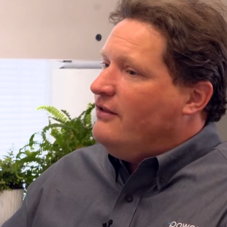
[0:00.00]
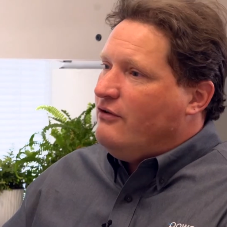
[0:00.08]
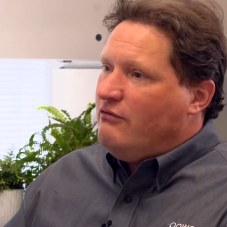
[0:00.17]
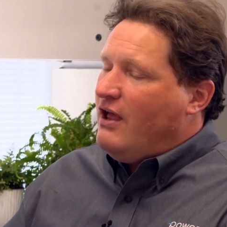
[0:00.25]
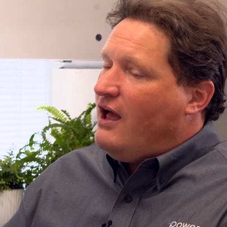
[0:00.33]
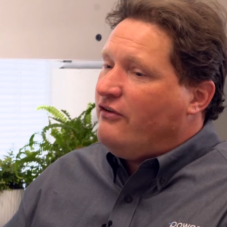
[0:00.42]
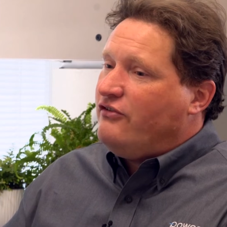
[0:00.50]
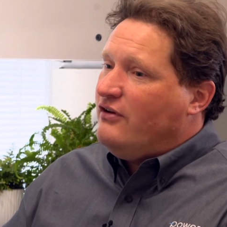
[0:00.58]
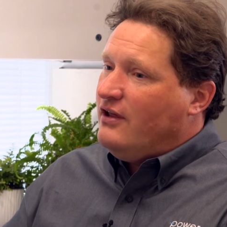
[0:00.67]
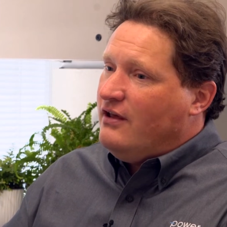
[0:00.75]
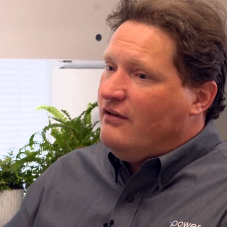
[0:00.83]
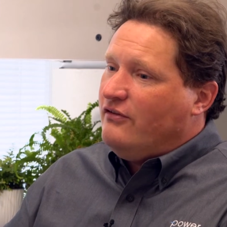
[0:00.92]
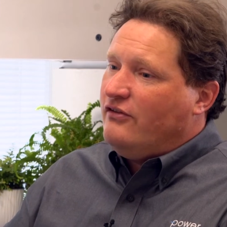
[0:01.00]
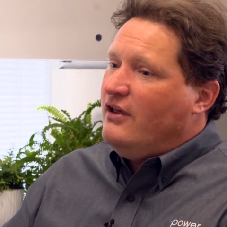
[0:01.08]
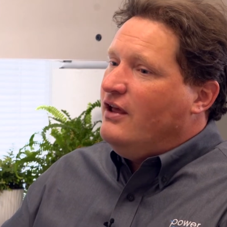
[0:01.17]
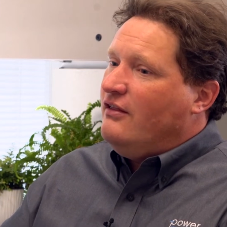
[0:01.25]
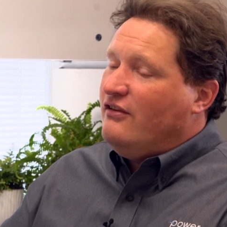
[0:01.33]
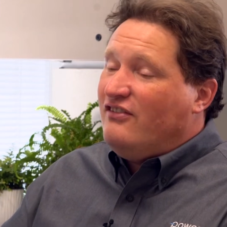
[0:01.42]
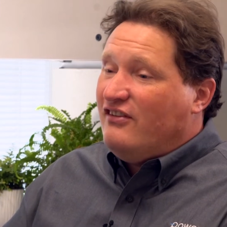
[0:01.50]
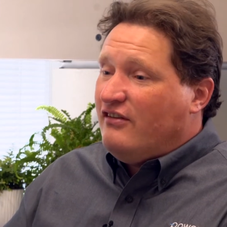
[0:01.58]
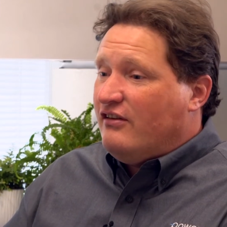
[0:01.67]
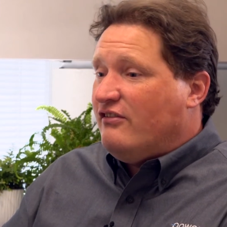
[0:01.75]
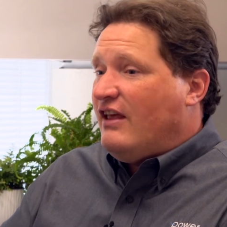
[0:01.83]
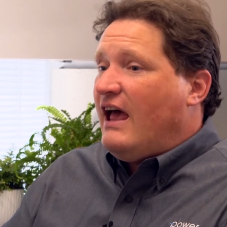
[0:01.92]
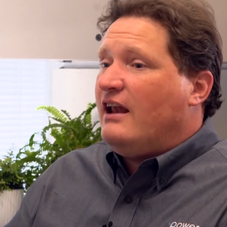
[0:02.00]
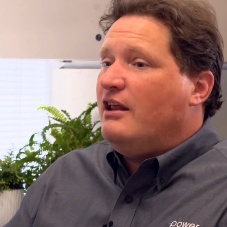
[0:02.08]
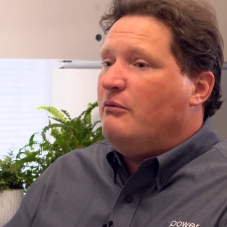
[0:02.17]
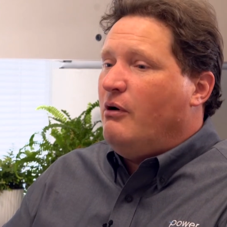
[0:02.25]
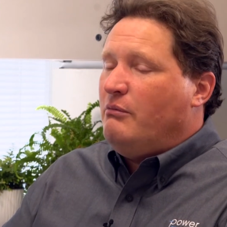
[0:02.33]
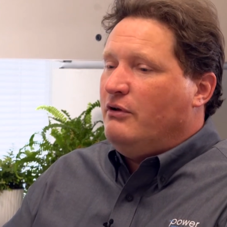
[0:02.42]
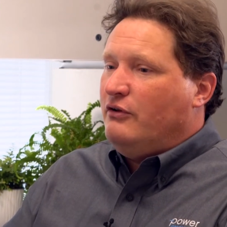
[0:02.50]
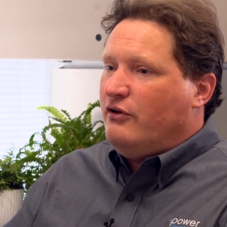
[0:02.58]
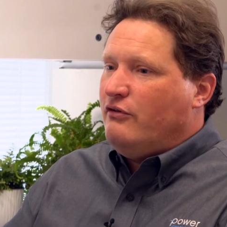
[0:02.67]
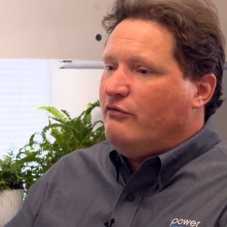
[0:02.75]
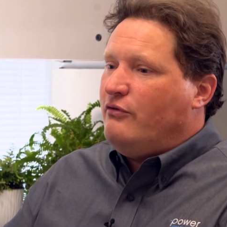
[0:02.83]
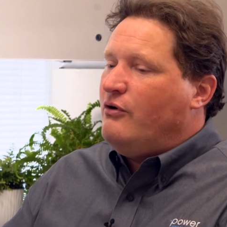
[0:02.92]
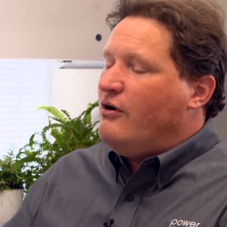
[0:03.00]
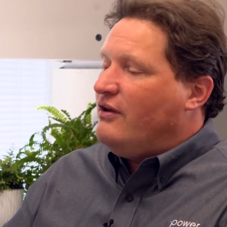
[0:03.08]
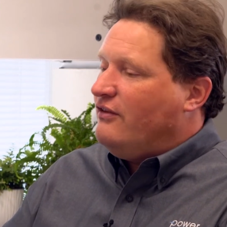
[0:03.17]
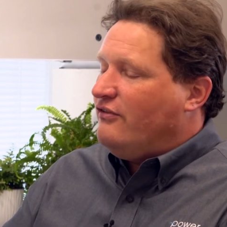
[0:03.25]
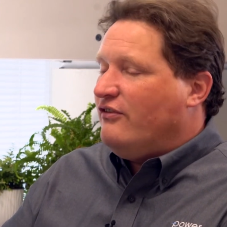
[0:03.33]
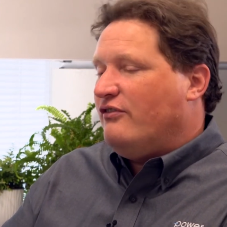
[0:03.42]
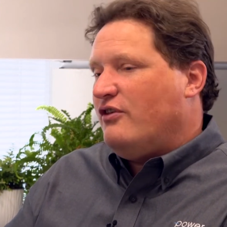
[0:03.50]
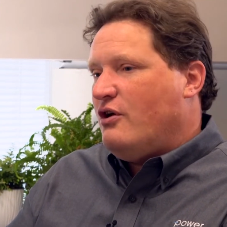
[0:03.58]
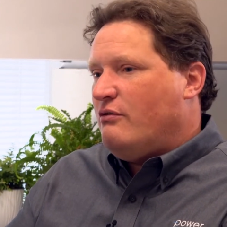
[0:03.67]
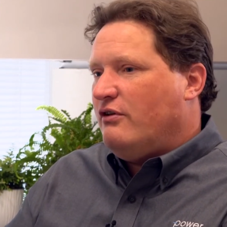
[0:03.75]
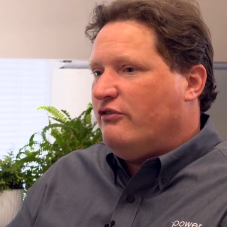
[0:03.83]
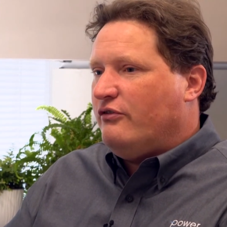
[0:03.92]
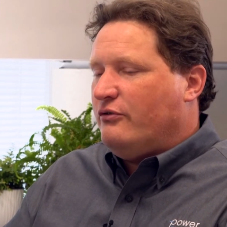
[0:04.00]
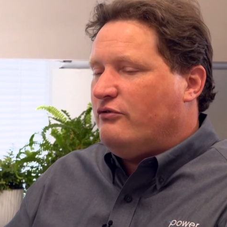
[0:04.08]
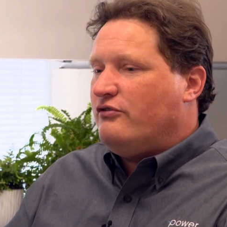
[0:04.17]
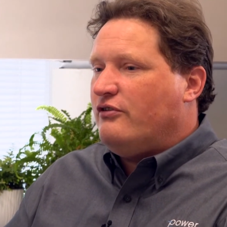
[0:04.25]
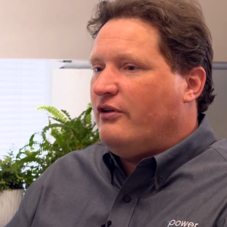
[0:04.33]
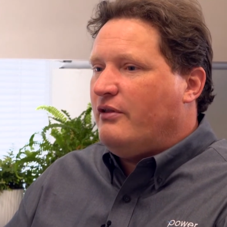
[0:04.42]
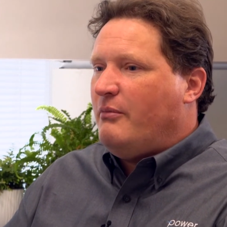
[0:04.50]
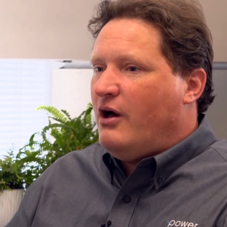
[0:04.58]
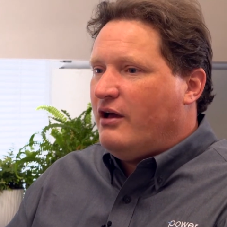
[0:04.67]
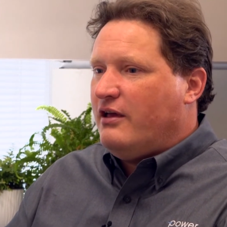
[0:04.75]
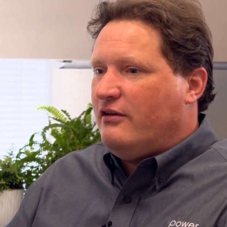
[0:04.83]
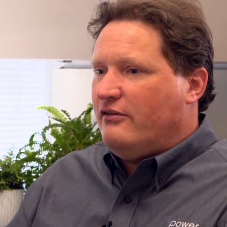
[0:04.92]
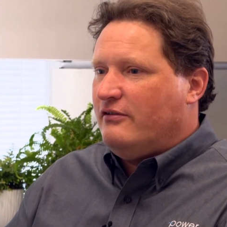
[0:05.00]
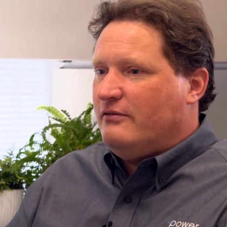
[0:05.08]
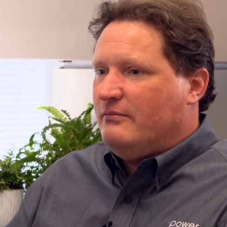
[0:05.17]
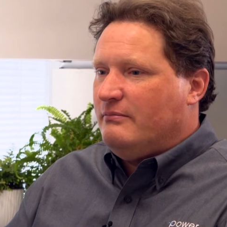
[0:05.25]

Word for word: the reaction is, this is exactly what we're looking for, and this is the only solution on the market.